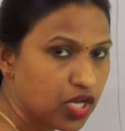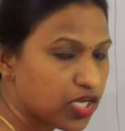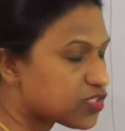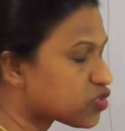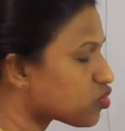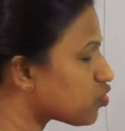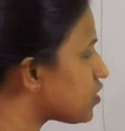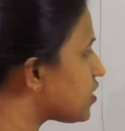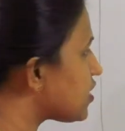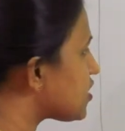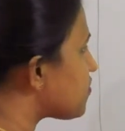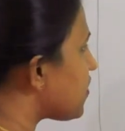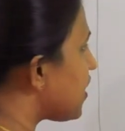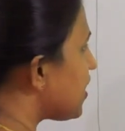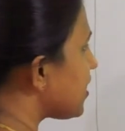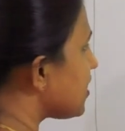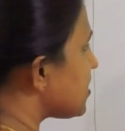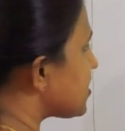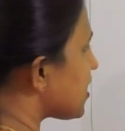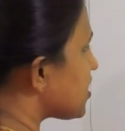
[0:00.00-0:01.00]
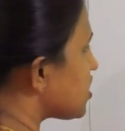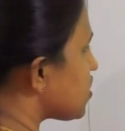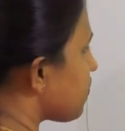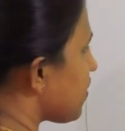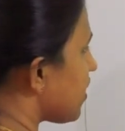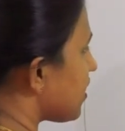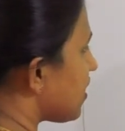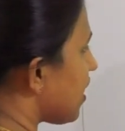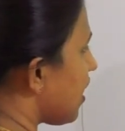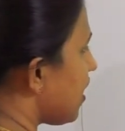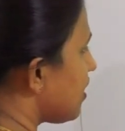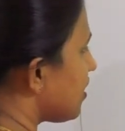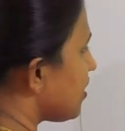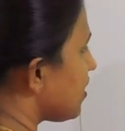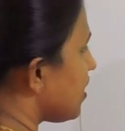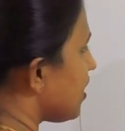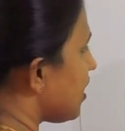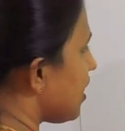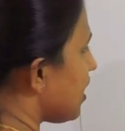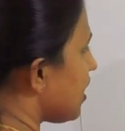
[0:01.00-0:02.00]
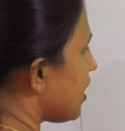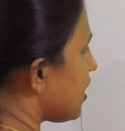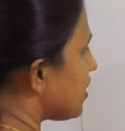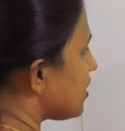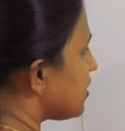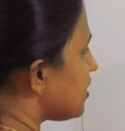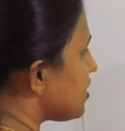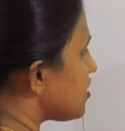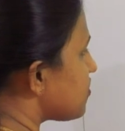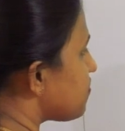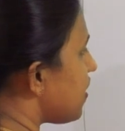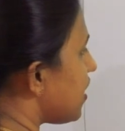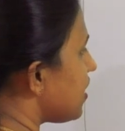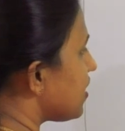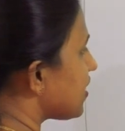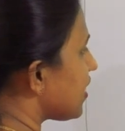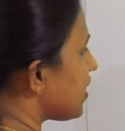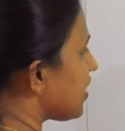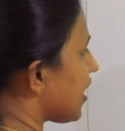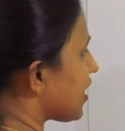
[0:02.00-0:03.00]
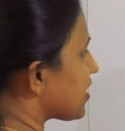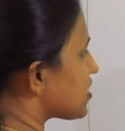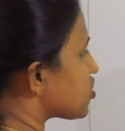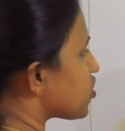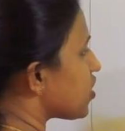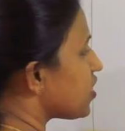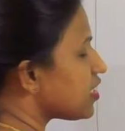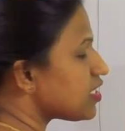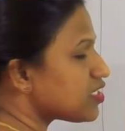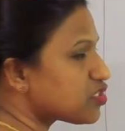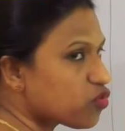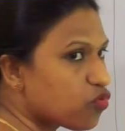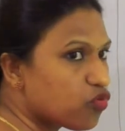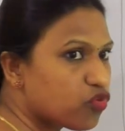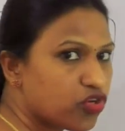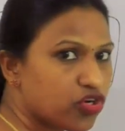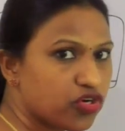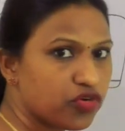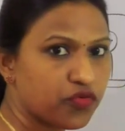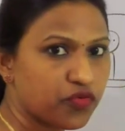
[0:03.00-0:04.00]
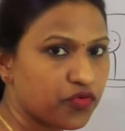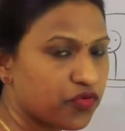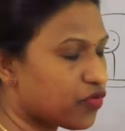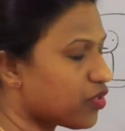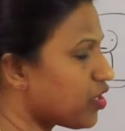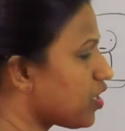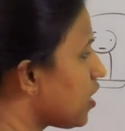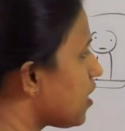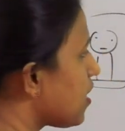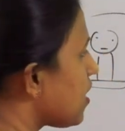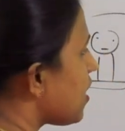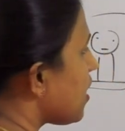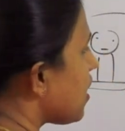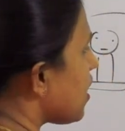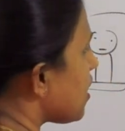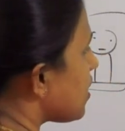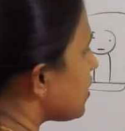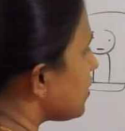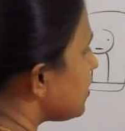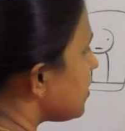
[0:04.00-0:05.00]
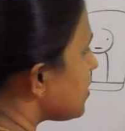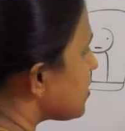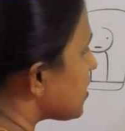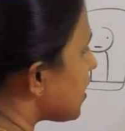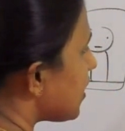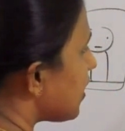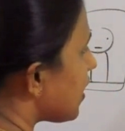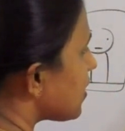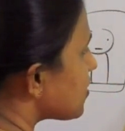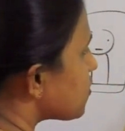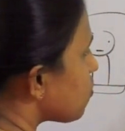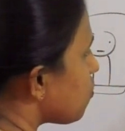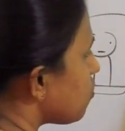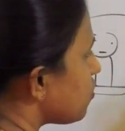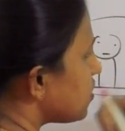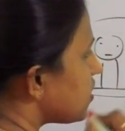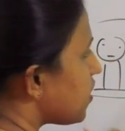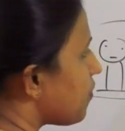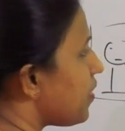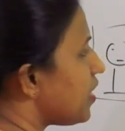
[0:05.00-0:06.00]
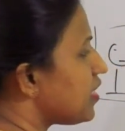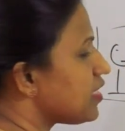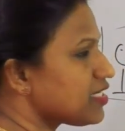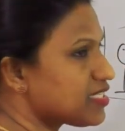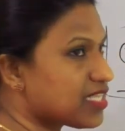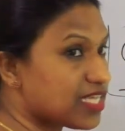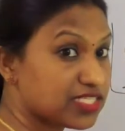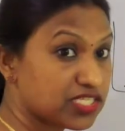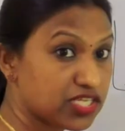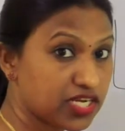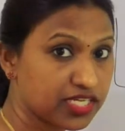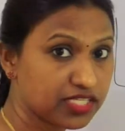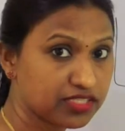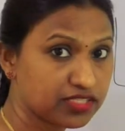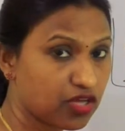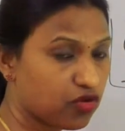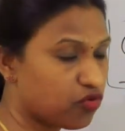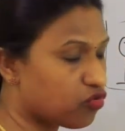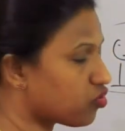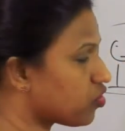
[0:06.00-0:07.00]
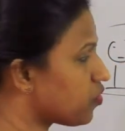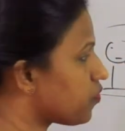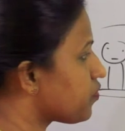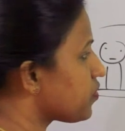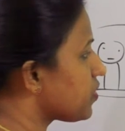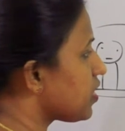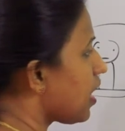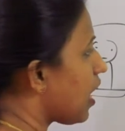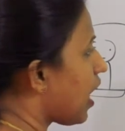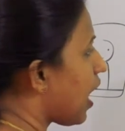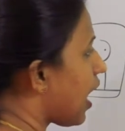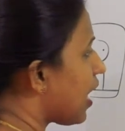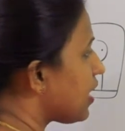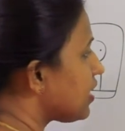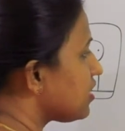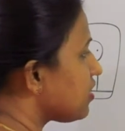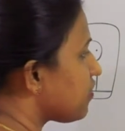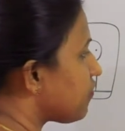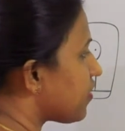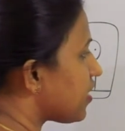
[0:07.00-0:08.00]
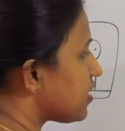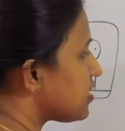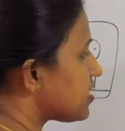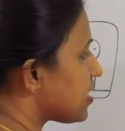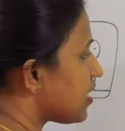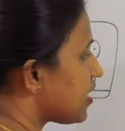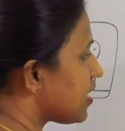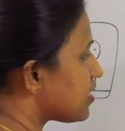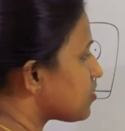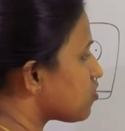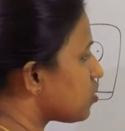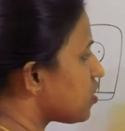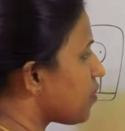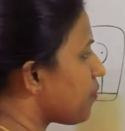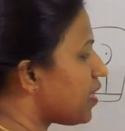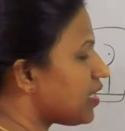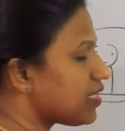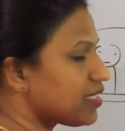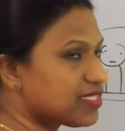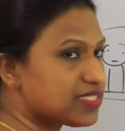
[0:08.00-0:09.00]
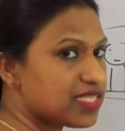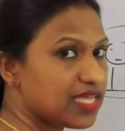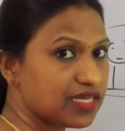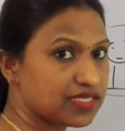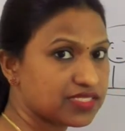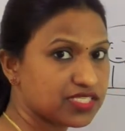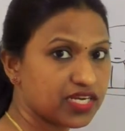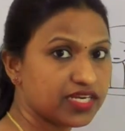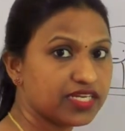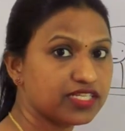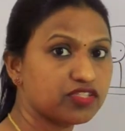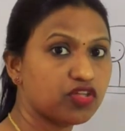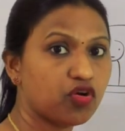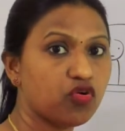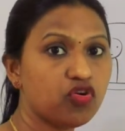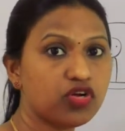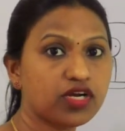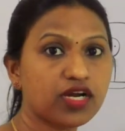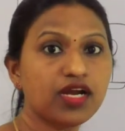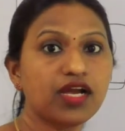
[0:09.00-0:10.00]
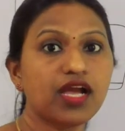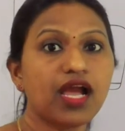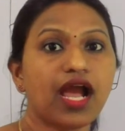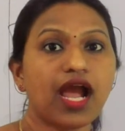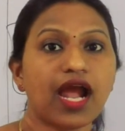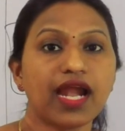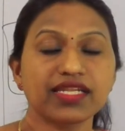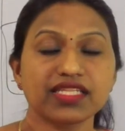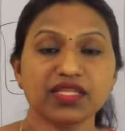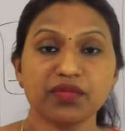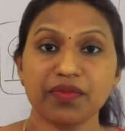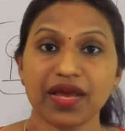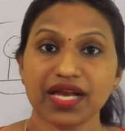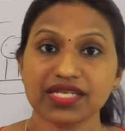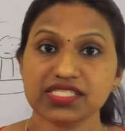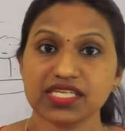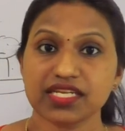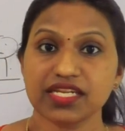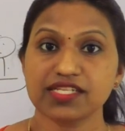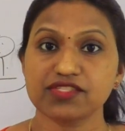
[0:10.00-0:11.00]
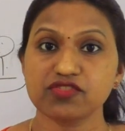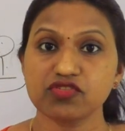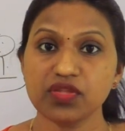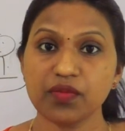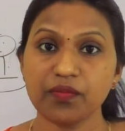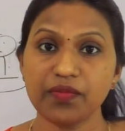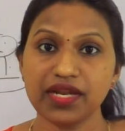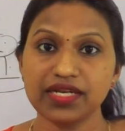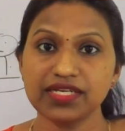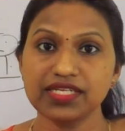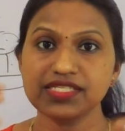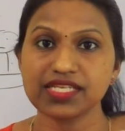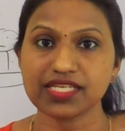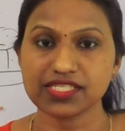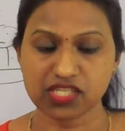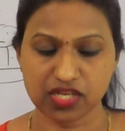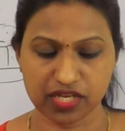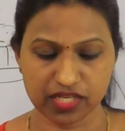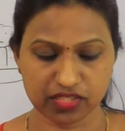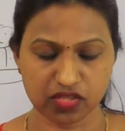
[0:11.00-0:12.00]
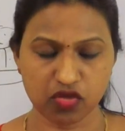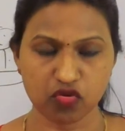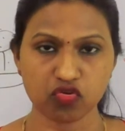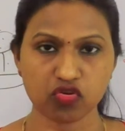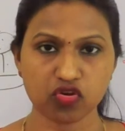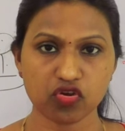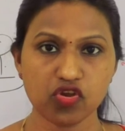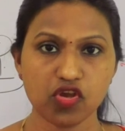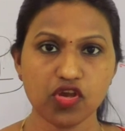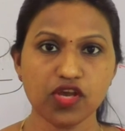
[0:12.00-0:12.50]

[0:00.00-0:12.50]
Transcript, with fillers: So this belt in such a way that this belt can extend its hook. This side also the belt is extending the hook. And in the front side also the belt is extending the hook. And in the back side also the belt is extending the hook.